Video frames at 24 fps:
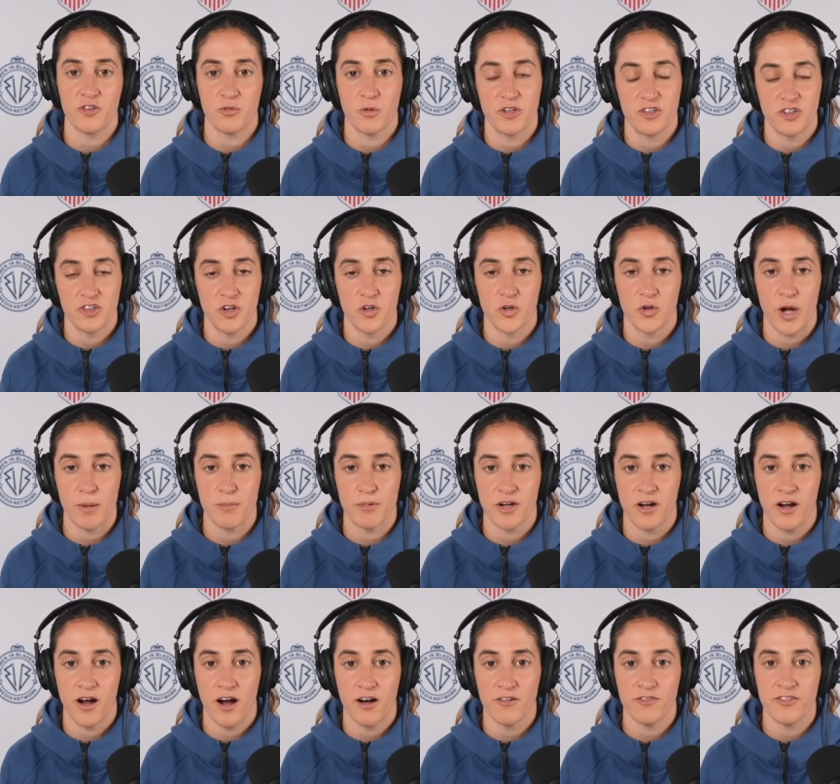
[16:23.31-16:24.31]
went to go grab a
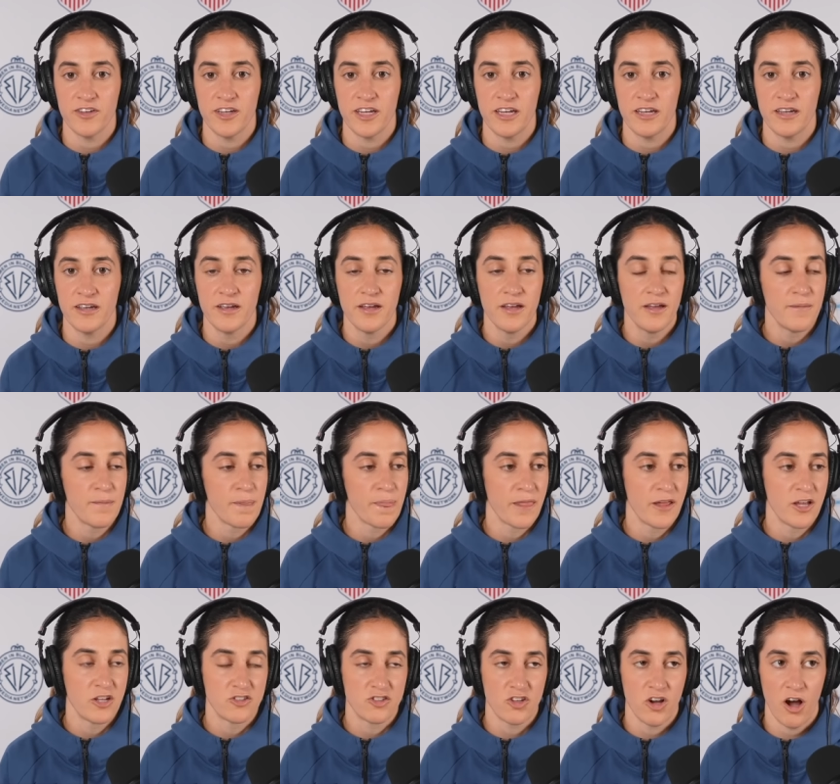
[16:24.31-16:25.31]
coffee
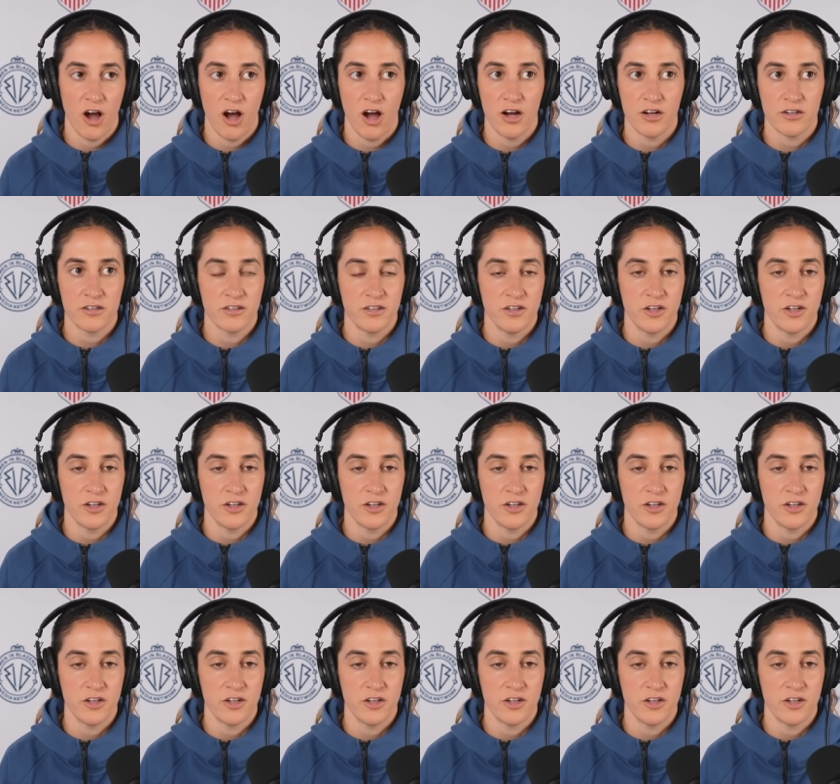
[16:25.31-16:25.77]
talked.